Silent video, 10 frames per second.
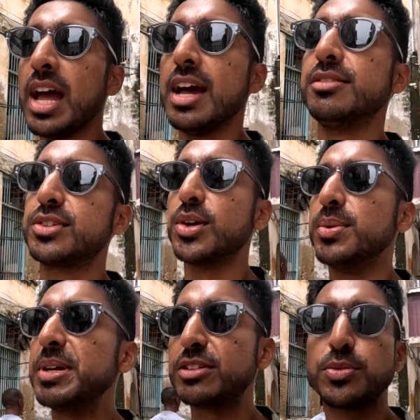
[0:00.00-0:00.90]
and so
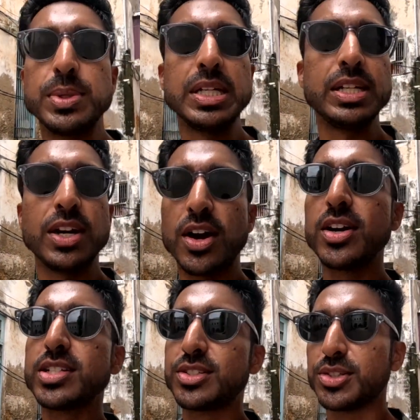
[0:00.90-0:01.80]
it makes it really
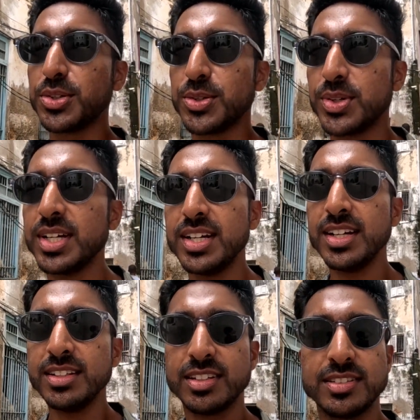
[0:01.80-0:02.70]
hard to
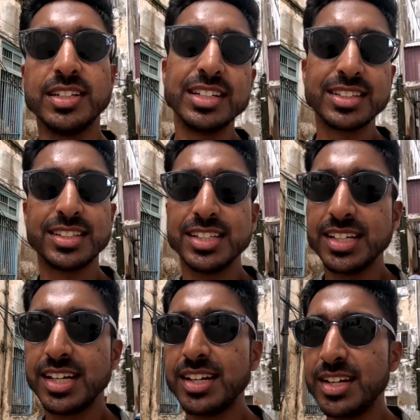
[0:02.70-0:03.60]

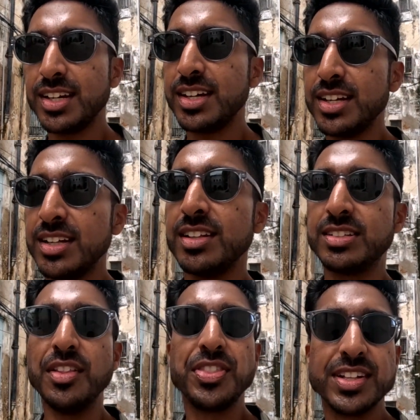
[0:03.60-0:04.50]
succinctly
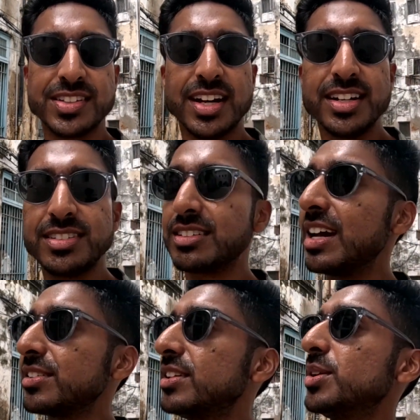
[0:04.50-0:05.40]
synthesize
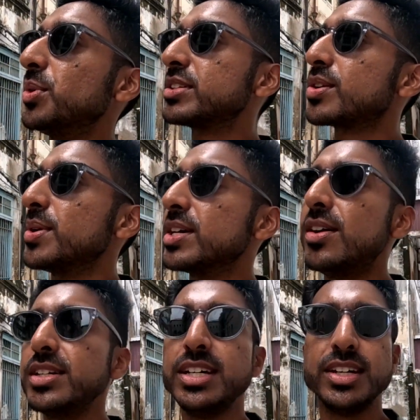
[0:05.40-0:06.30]
exactly what's going
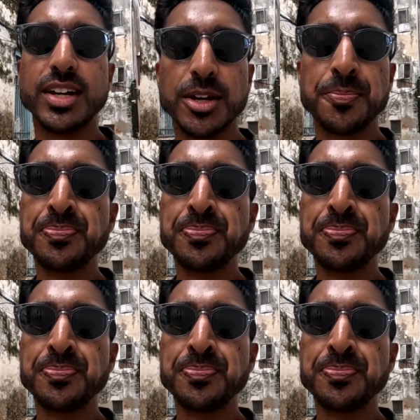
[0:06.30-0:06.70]
on here.